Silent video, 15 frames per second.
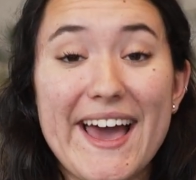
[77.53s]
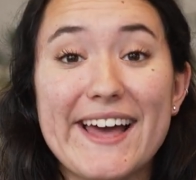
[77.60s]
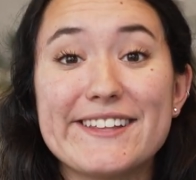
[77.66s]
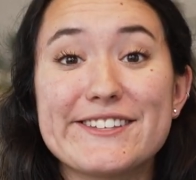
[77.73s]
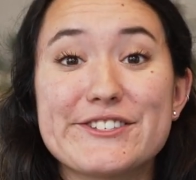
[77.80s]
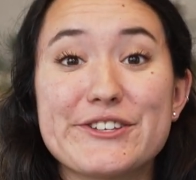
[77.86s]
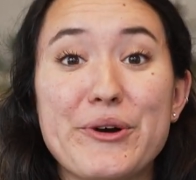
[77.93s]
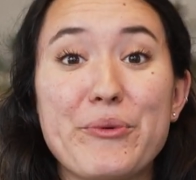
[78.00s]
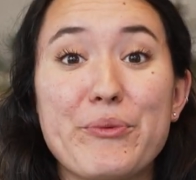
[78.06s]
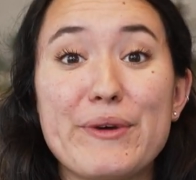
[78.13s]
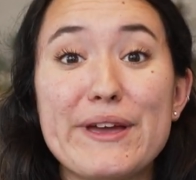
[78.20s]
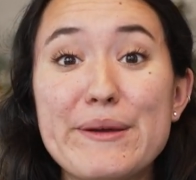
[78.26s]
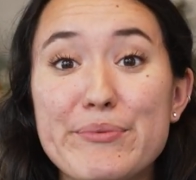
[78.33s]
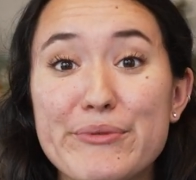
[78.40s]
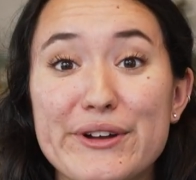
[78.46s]
And so
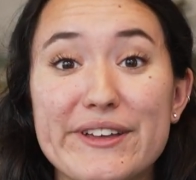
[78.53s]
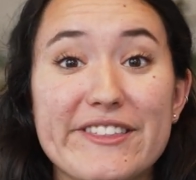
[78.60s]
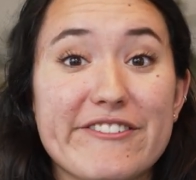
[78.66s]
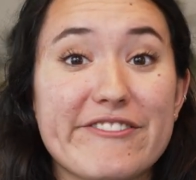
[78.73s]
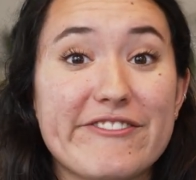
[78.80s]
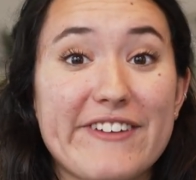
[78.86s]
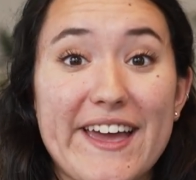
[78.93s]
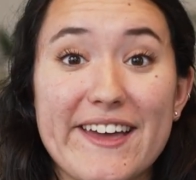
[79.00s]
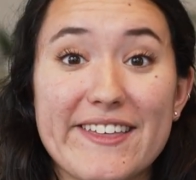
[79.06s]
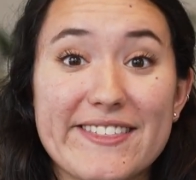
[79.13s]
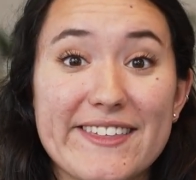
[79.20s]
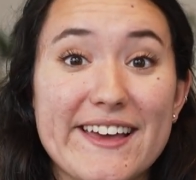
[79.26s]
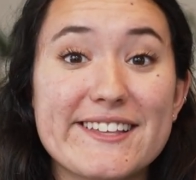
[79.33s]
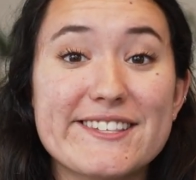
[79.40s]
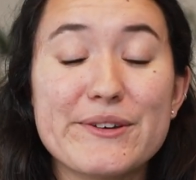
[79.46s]
we bring the faith.
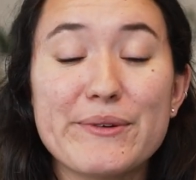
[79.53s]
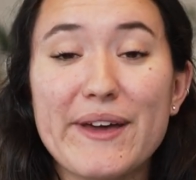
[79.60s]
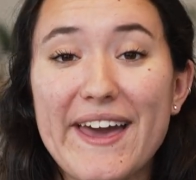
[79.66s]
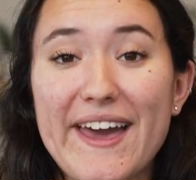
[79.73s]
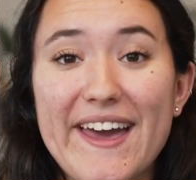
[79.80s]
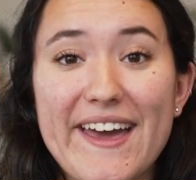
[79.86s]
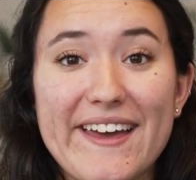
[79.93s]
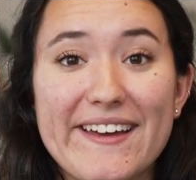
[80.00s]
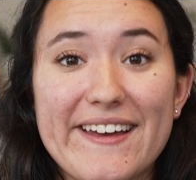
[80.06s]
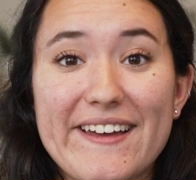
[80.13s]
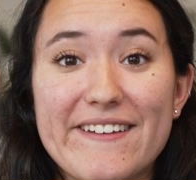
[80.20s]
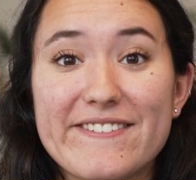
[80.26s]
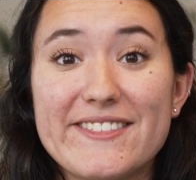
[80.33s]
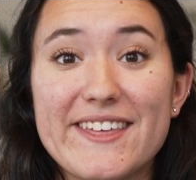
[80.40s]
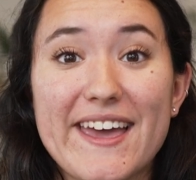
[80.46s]
It's okay
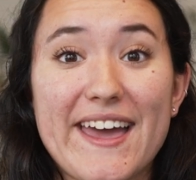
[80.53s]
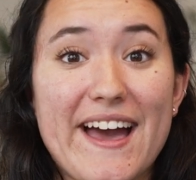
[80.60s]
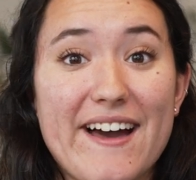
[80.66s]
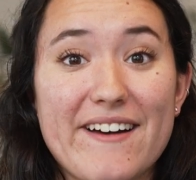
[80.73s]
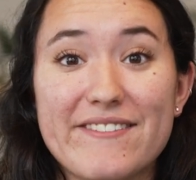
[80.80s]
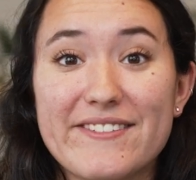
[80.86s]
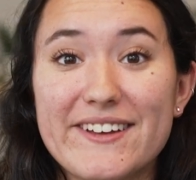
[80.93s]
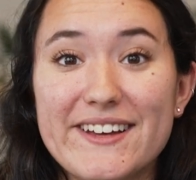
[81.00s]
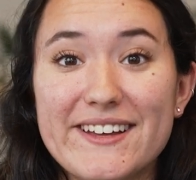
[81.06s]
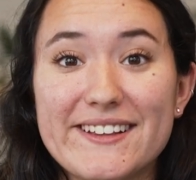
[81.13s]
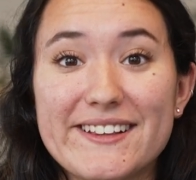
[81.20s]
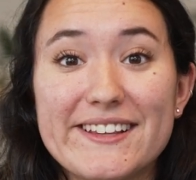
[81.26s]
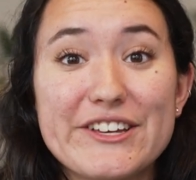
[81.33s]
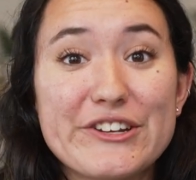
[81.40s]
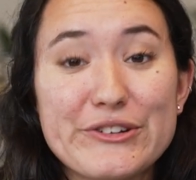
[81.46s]
if they have
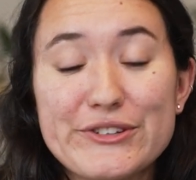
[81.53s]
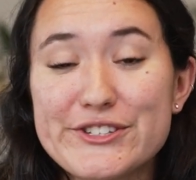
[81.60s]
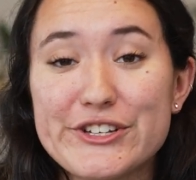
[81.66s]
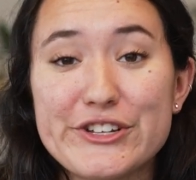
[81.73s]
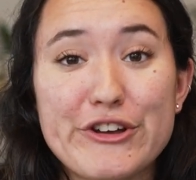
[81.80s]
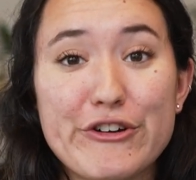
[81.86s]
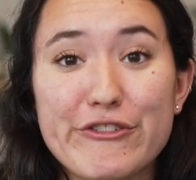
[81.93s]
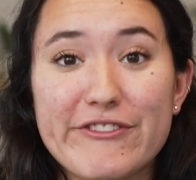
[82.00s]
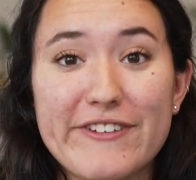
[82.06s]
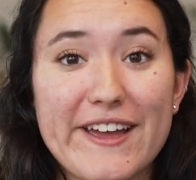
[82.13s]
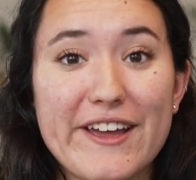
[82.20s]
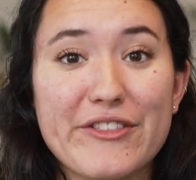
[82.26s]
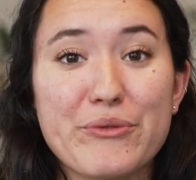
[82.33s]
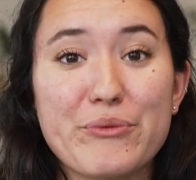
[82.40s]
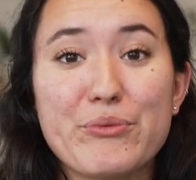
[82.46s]
little to no
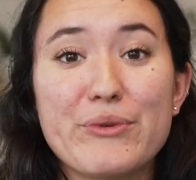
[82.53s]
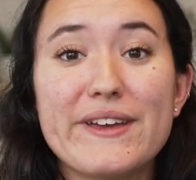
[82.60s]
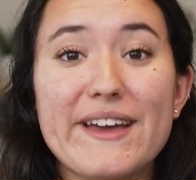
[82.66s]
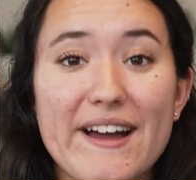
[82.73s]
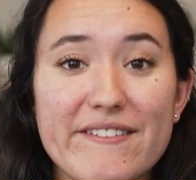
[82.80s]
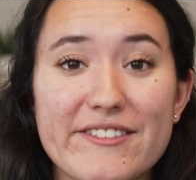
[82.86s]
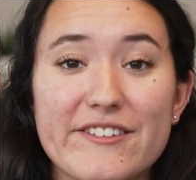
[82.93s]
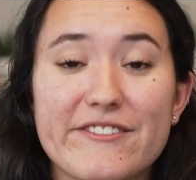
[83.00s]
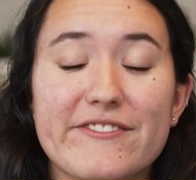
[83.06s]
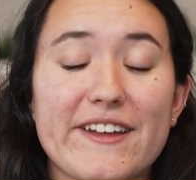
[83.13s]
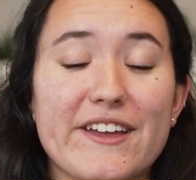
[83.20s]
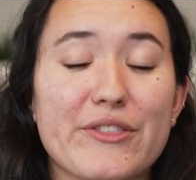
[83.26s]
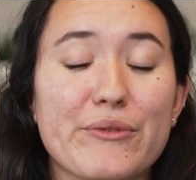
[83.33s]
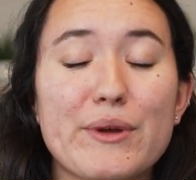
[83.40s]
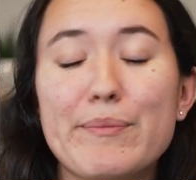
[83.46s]
faith. We have the
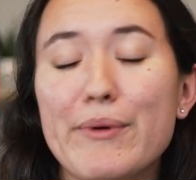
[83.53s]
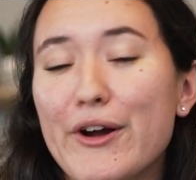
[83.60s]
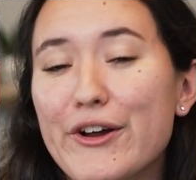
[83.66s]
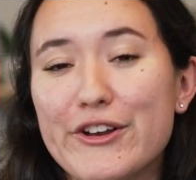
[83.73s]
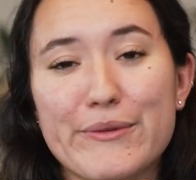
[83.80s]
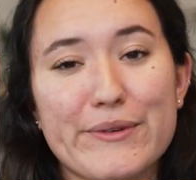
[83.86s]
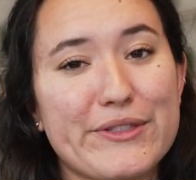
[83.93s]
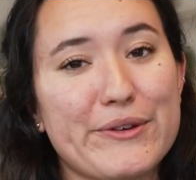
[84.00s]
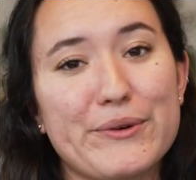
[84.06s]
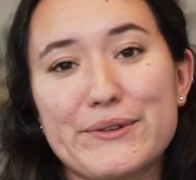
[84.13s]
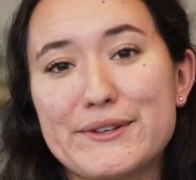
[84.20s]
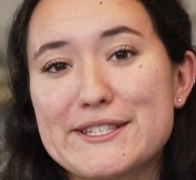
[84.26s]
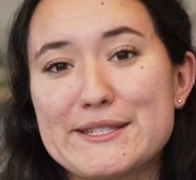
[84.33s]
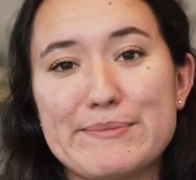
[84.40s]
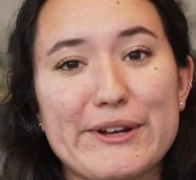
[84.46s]
faith, we partner with the
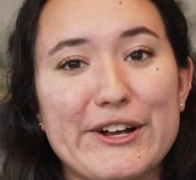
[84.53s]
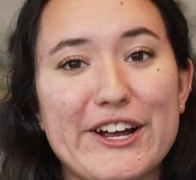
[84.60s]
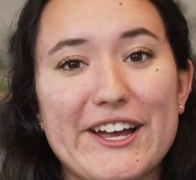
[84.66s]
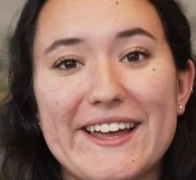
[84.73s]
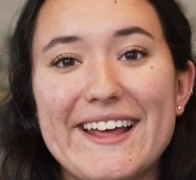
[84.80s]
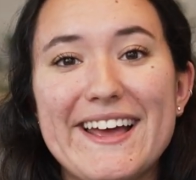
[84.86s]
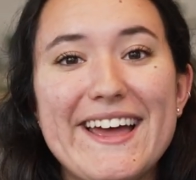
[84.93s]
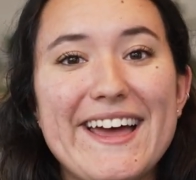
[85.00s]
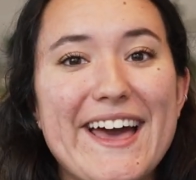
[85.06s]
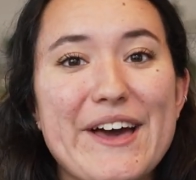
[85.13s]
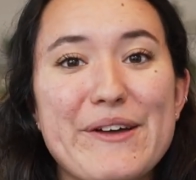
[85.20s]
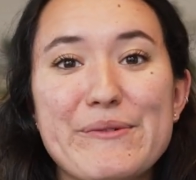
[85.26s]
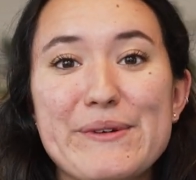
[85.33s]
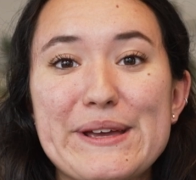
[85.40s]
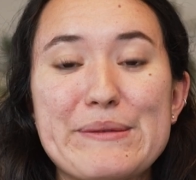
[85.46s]
Holy Spirit,
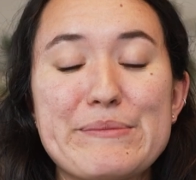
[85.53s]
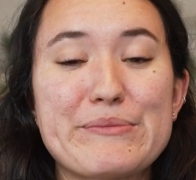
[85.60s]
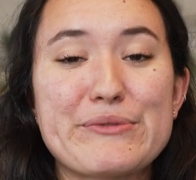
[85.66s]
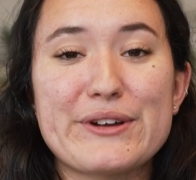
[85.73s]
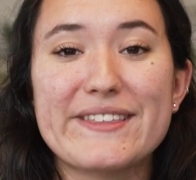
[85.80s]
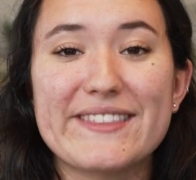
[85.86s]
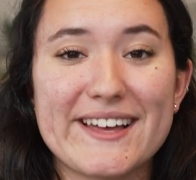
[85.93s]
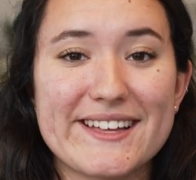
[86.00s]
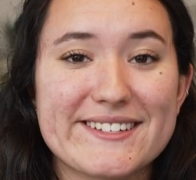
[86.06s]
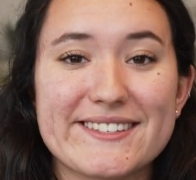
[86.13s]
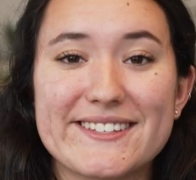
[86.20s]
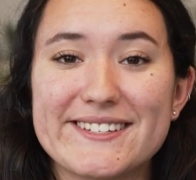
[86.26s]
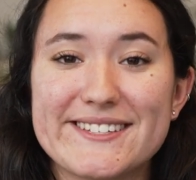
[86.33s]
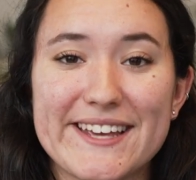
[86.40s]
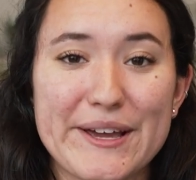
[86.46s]
and we can bring that
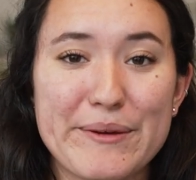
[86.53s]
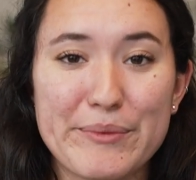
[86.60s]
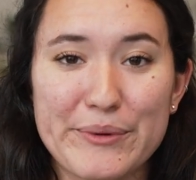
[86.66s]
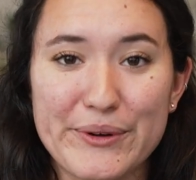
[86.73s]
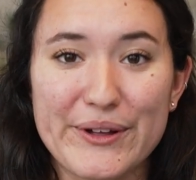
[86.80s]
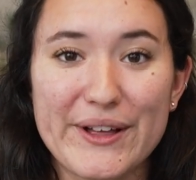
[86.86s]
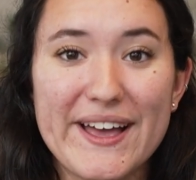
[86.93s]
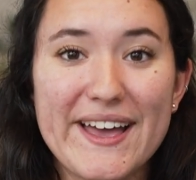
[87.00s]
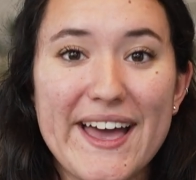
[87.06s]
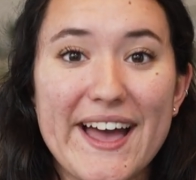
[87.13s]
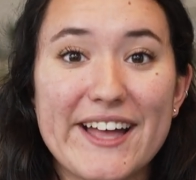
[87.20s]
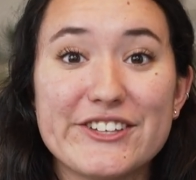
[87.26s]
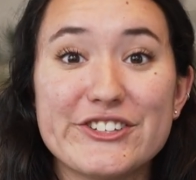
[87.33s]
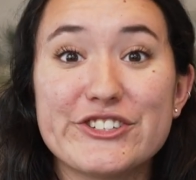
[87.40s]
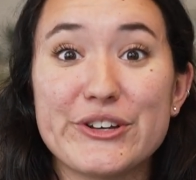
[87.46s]
to the table
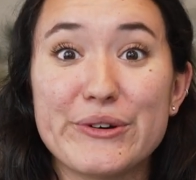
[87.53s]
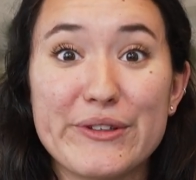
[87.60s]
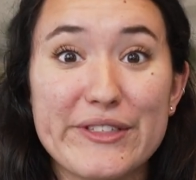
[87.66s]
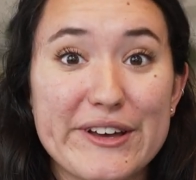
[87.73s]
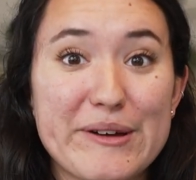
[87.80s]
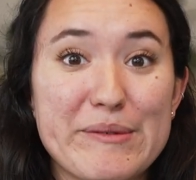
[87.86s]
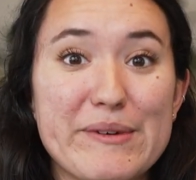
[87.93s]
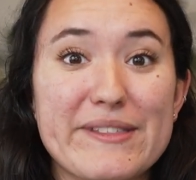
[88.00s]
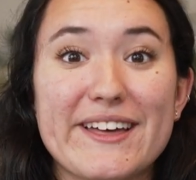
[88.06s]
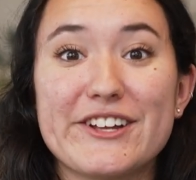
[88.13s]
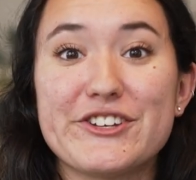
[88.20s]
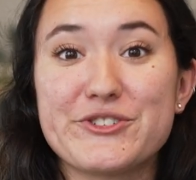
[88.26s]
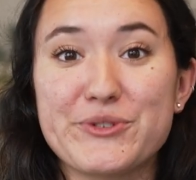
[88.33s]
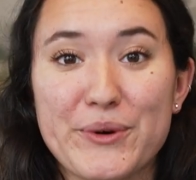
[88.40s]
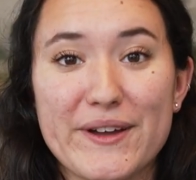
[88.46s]
and show them
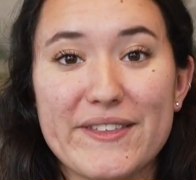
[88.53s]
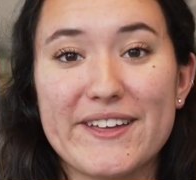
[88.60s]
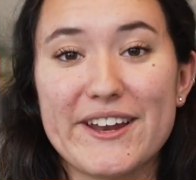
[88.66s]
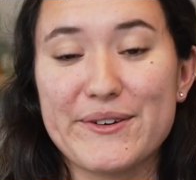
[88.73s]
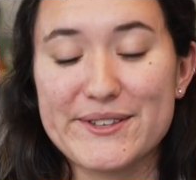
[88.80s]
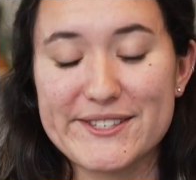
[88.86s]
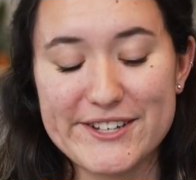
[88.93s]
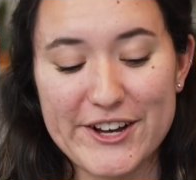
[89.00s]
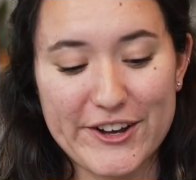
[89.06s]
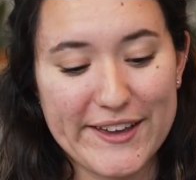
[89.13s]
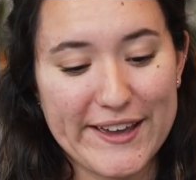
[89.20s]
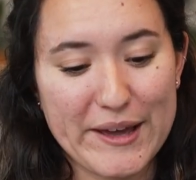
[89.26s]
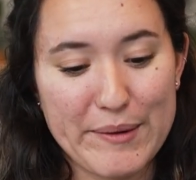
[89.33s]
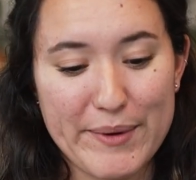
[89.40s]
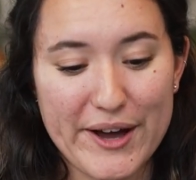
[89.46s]
that joy that I was
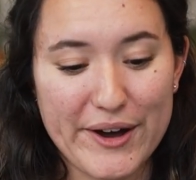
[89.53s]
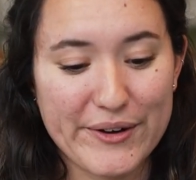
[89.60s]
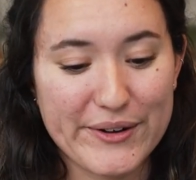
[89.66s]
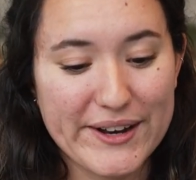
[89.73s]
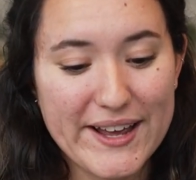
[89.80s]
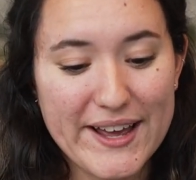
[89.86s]
talking about.